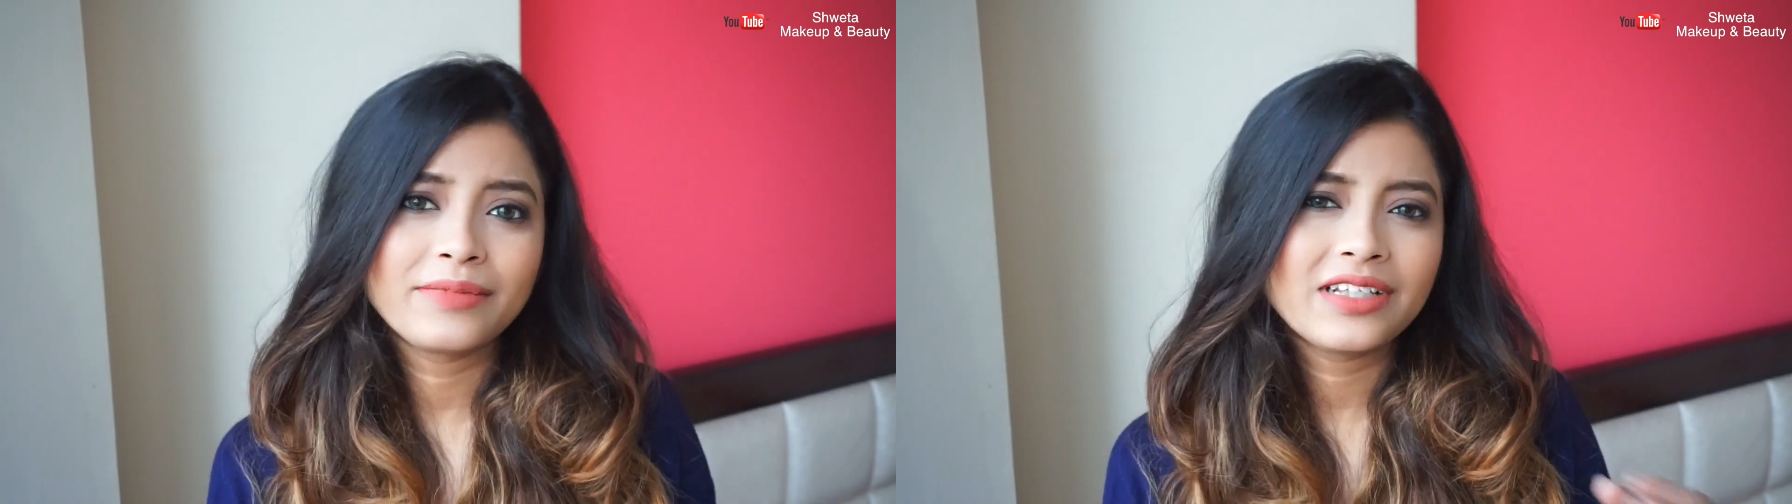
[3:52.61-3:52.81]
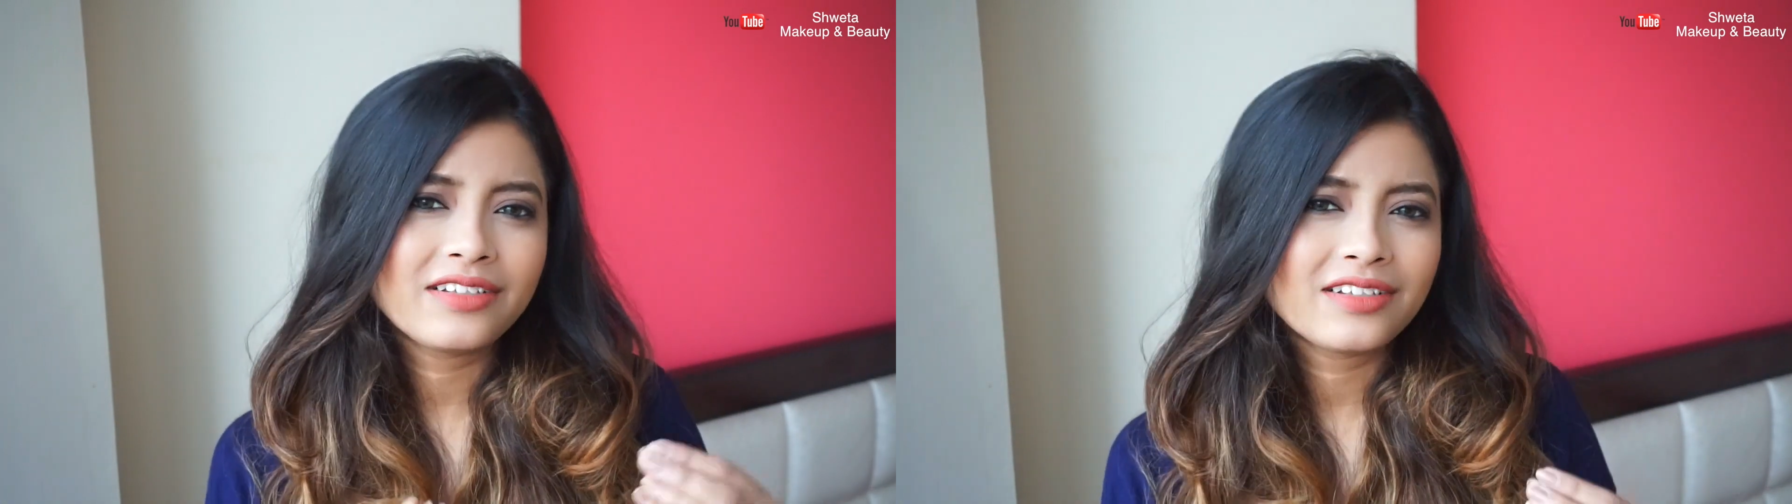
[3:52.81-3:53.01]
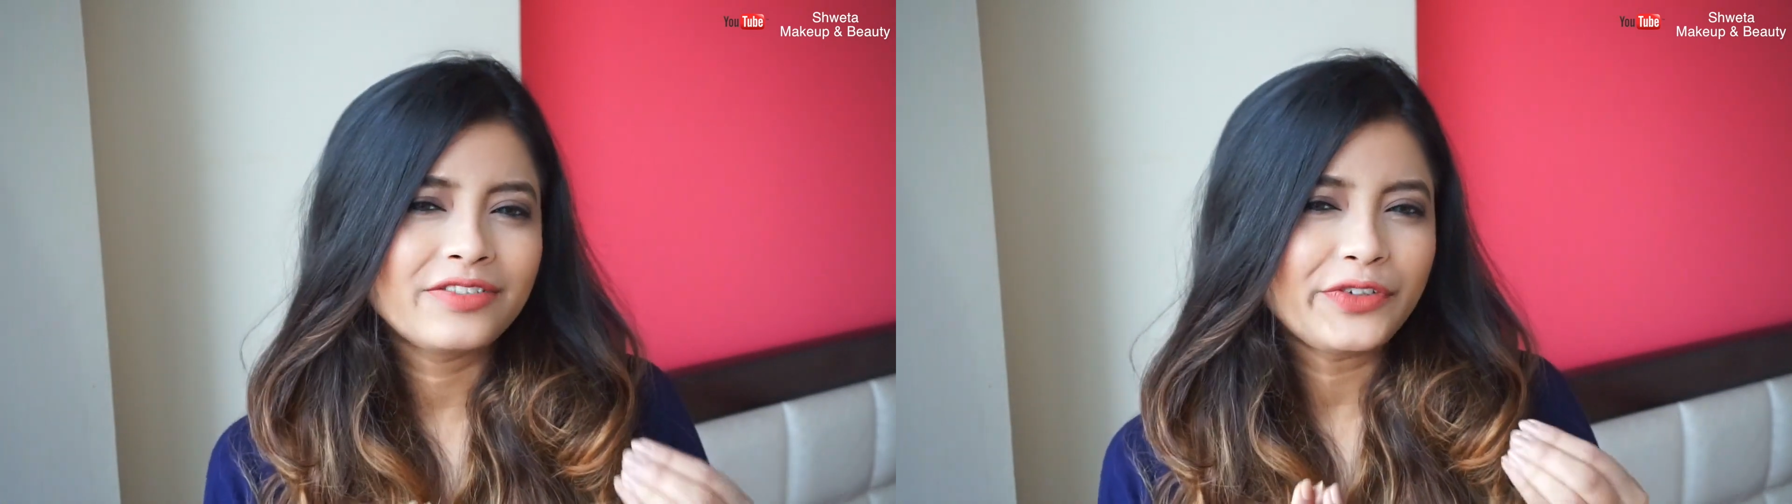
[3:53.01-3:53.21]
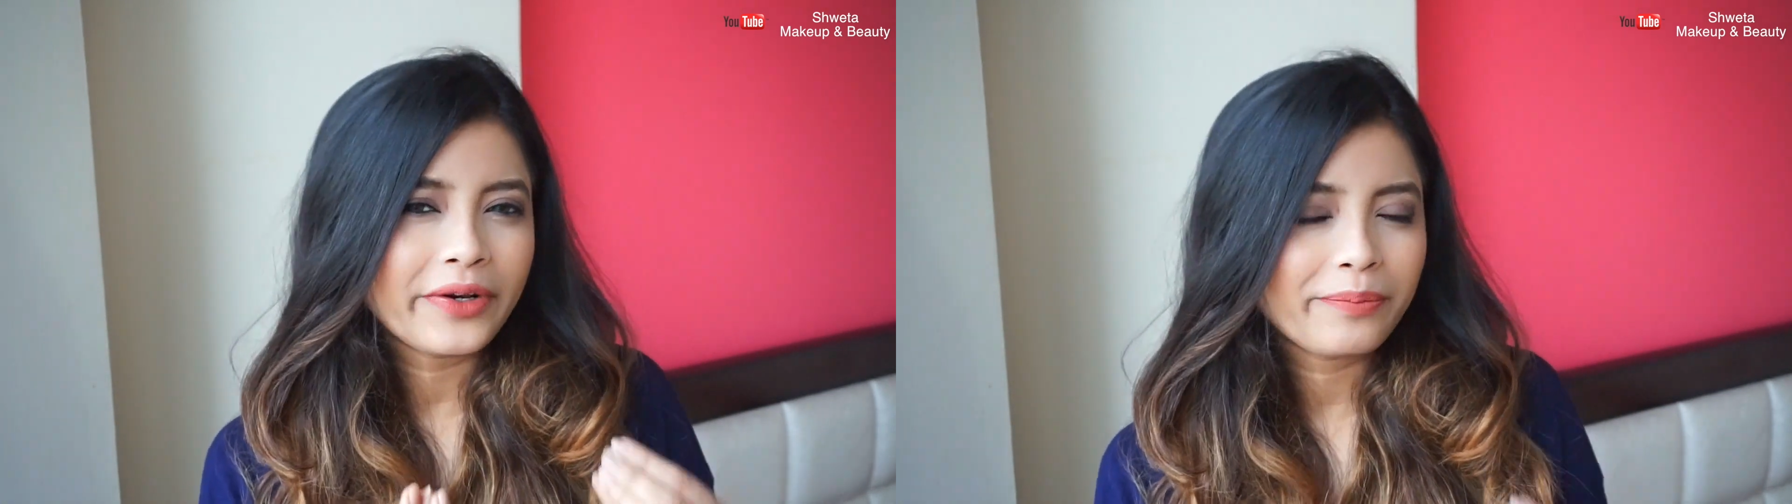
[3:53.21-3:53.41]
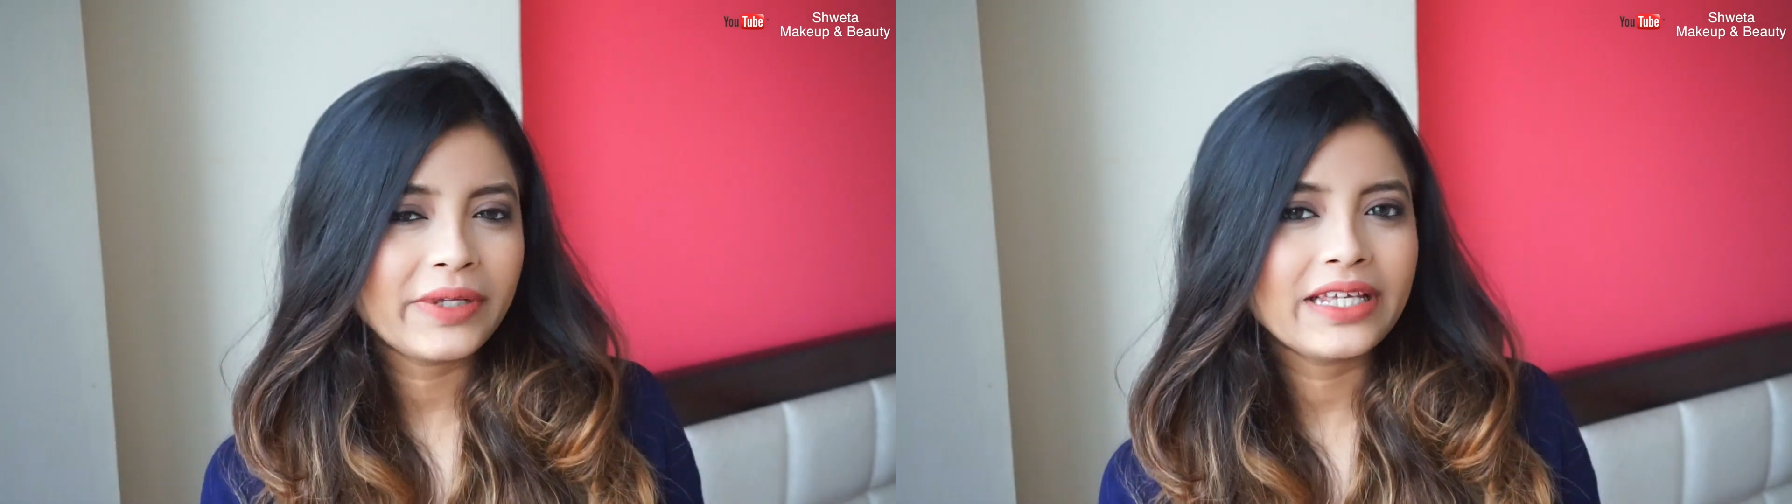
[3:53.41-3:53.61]
be a little
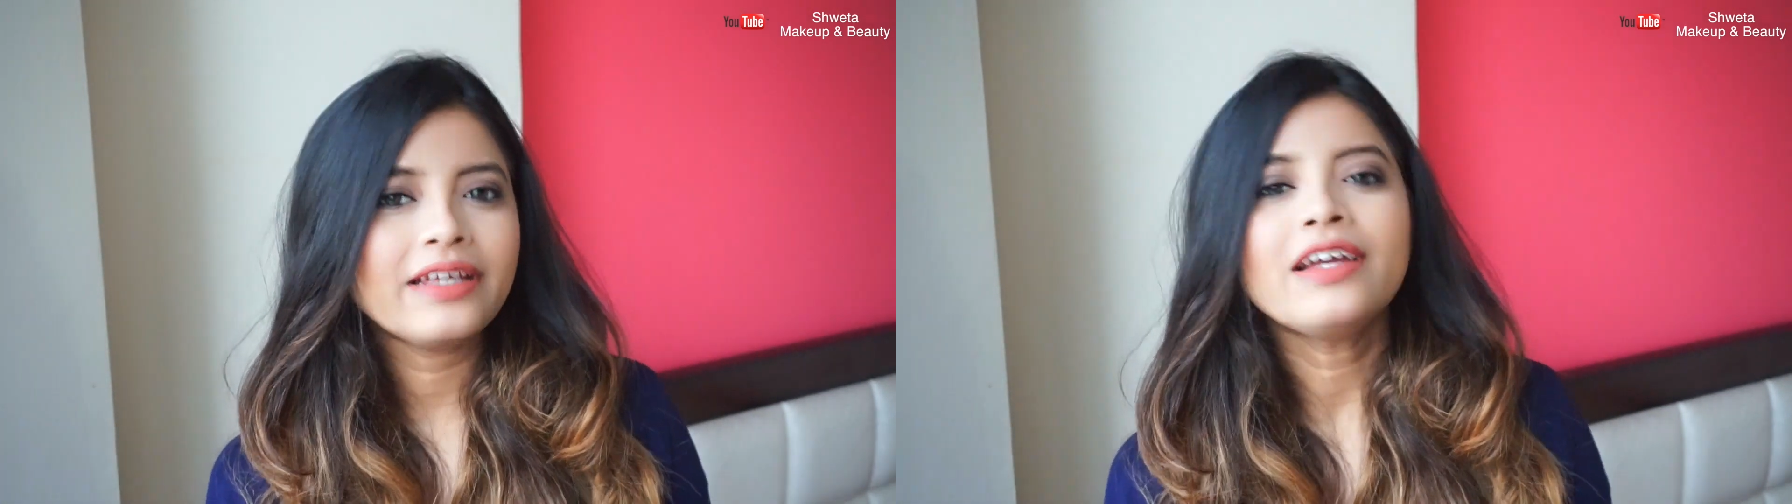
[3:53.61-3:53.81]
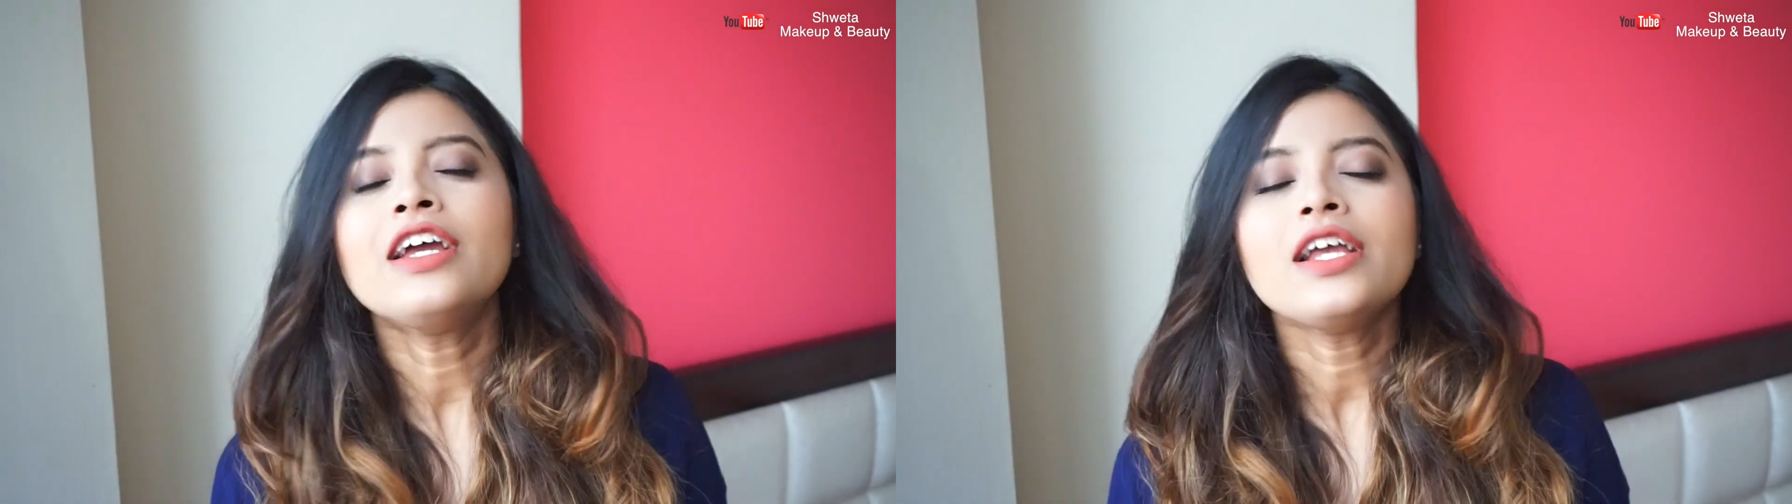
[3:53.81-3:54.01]
drippy,